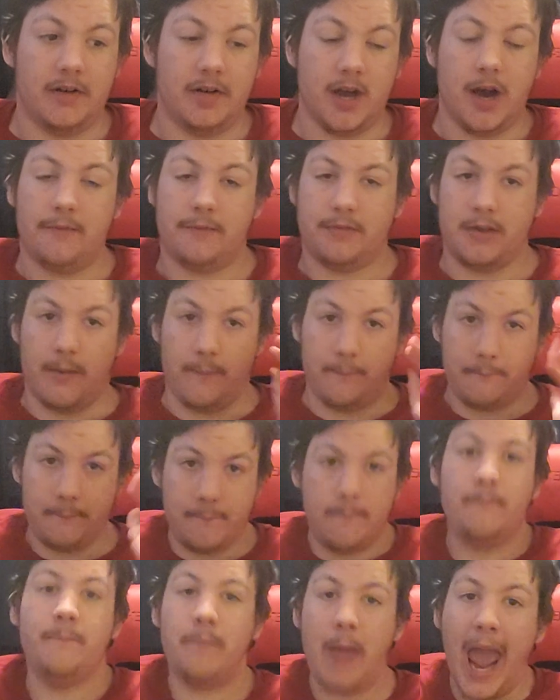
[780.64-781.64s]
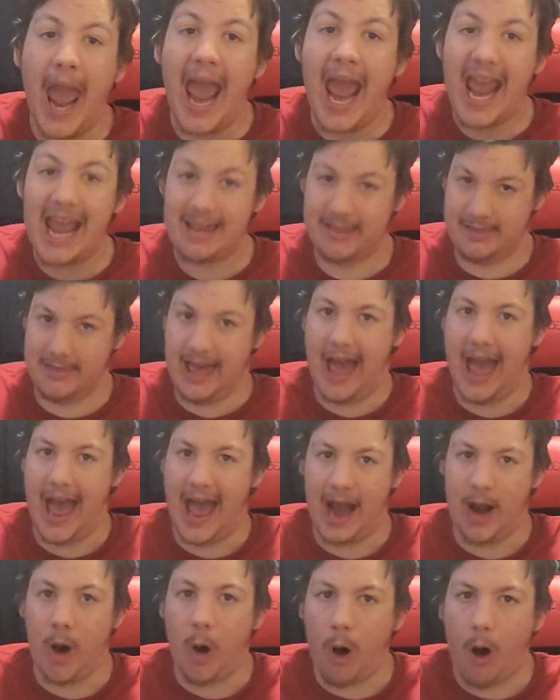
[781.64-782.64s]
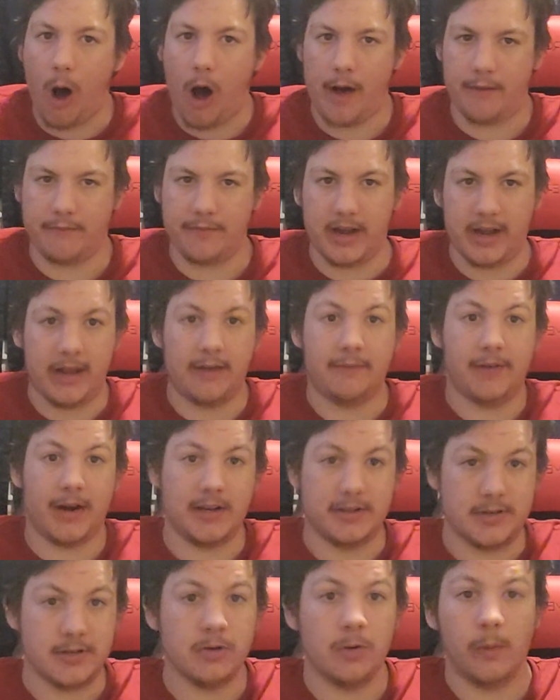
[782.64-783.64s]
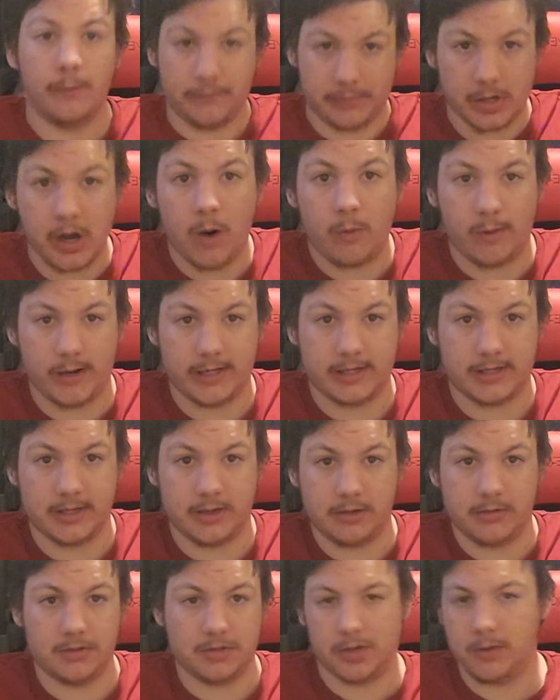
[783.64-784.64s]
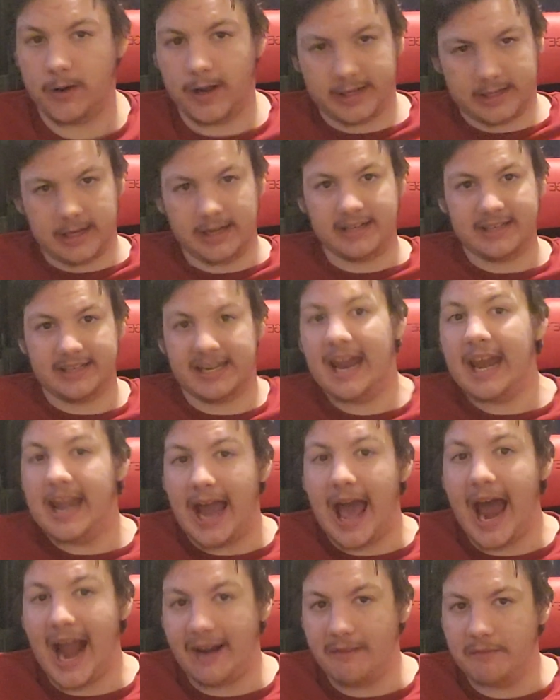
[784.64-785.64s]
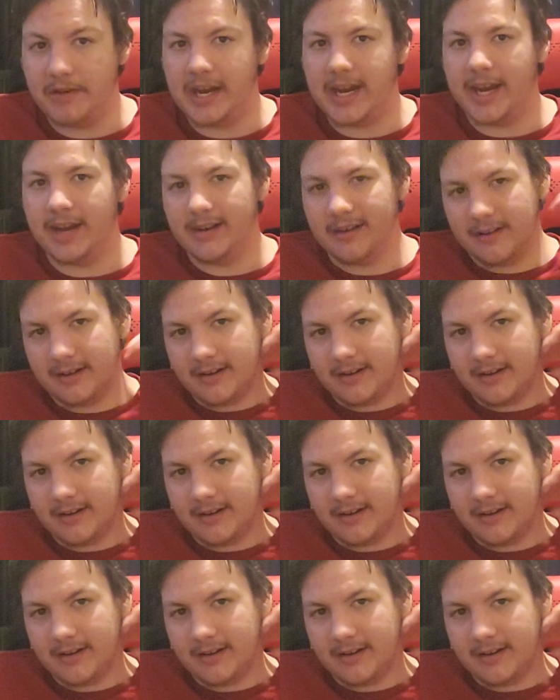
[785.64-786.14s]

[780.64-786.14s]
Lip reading: enough to pay that off, and if I do, I'm going to, so I can get out of it.